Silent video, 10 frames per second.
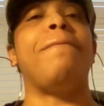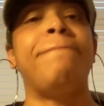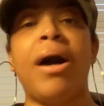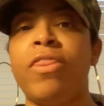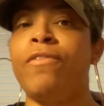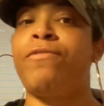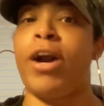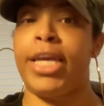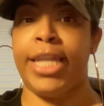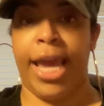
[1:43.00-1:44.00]

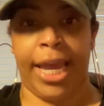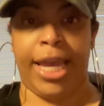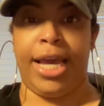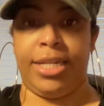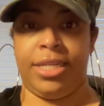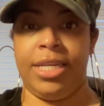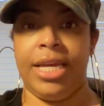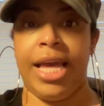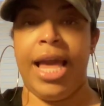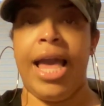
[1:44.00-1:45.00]
motherfucking hand
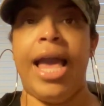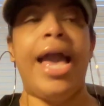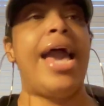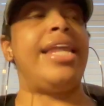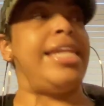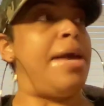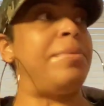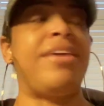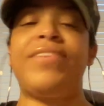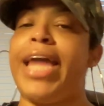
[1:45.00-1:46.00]
and
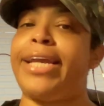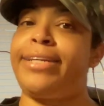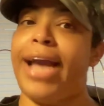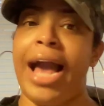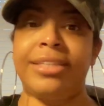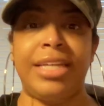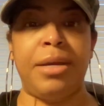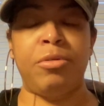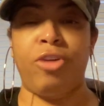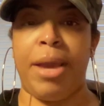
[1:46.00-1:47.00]
them giving that
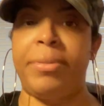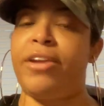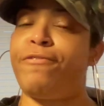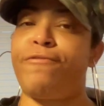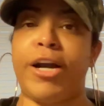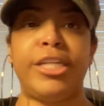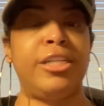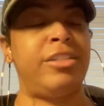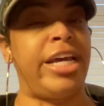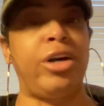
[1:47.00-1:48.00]
goddamn Grammy to fucking
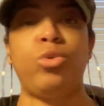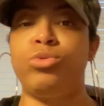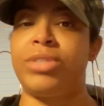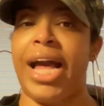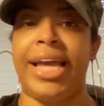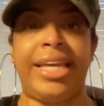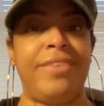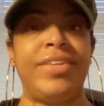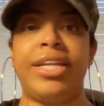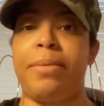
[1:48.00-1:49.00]
Adele, who's not
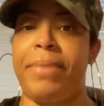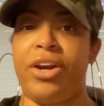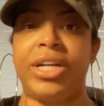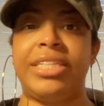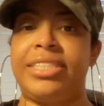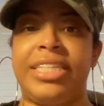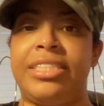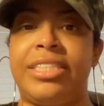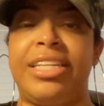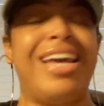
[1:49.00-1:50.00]
even an American
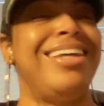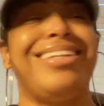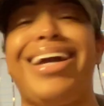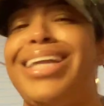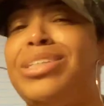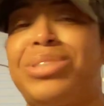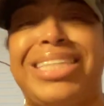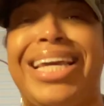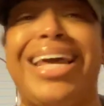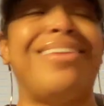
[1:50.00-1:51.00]
citizen. Now, I don't
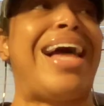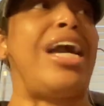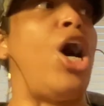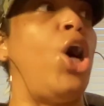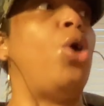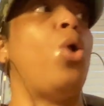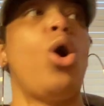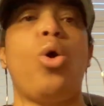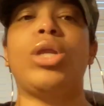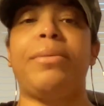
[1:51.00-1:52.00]
say that like, oh,
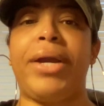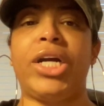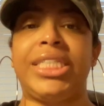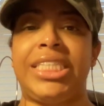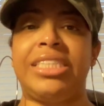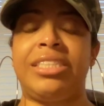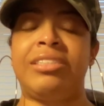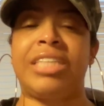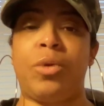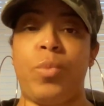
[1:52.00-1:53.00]
only American
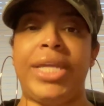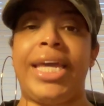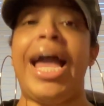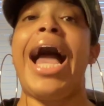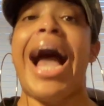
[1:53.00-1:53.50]
citizens can win it.